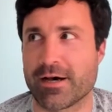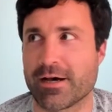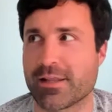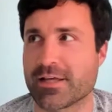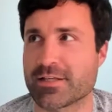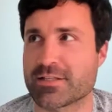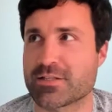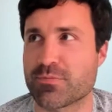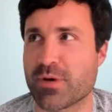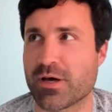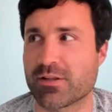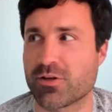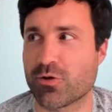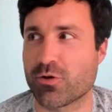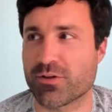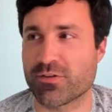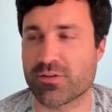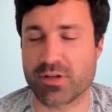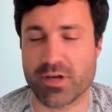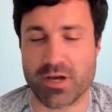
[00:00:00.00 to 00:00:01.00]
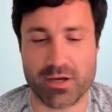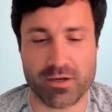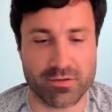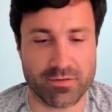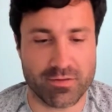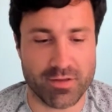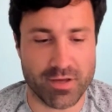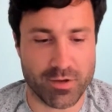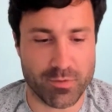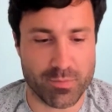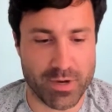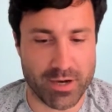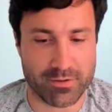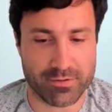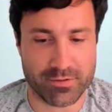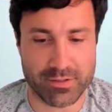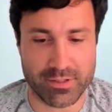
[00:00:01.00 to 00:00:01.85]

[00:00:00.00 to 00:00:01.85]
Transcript: that's about the only thing I could think about,